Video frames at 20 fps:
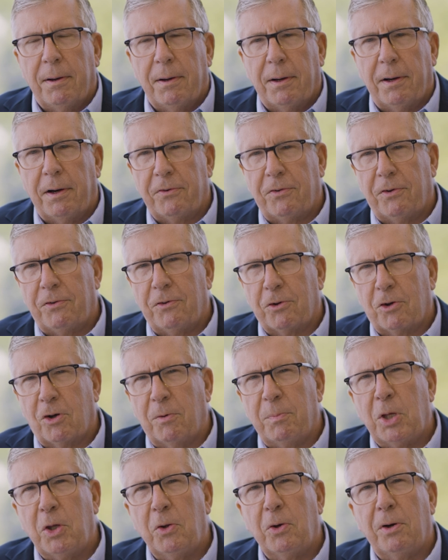us as a
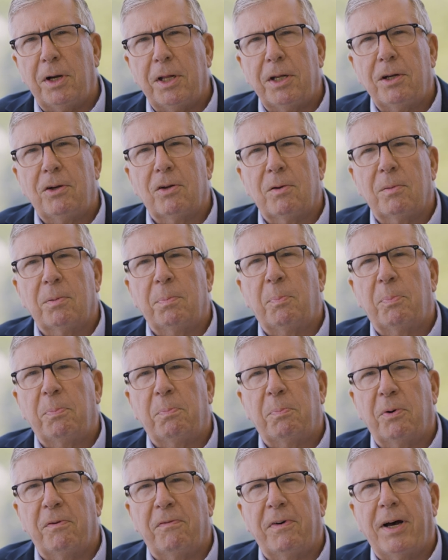community to
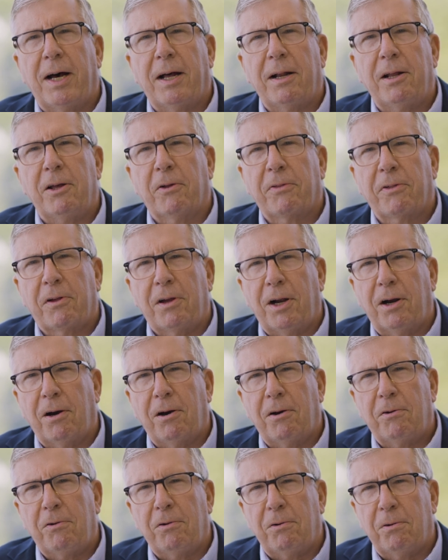provide health
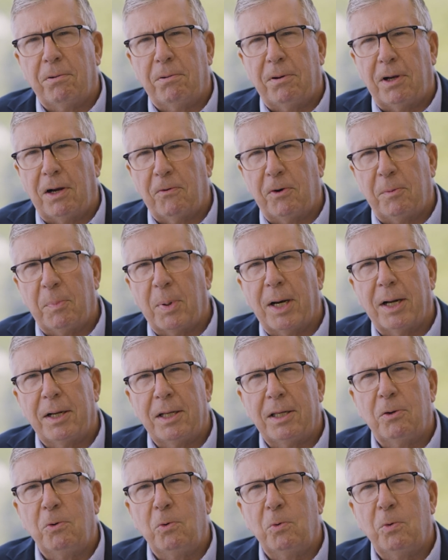care to
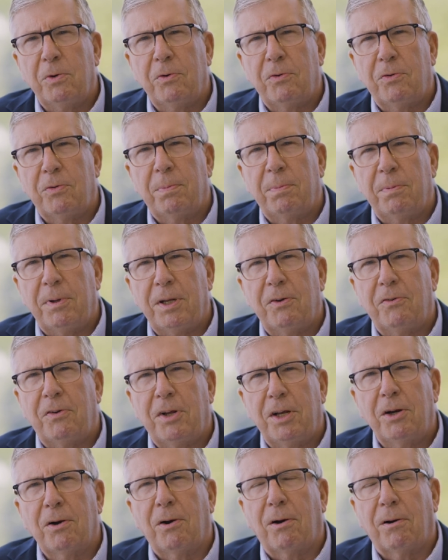everybody who is
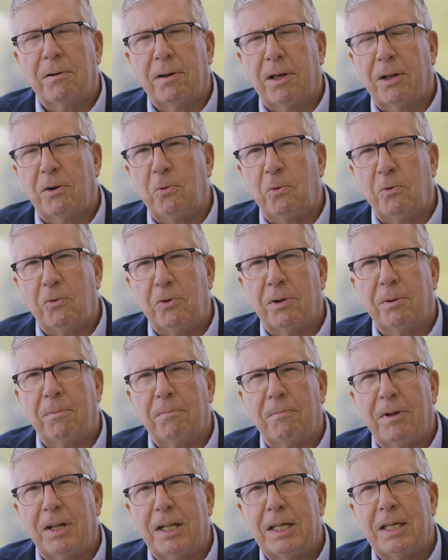here and who's in
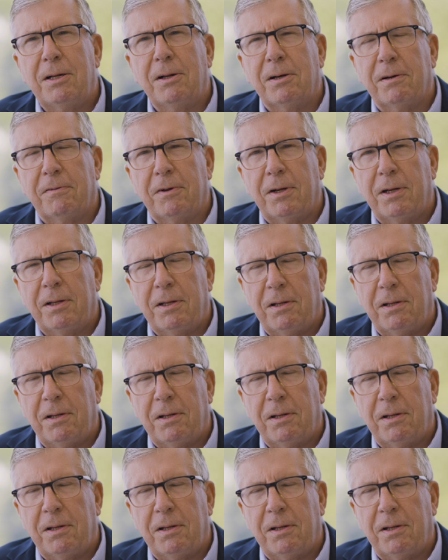need of it.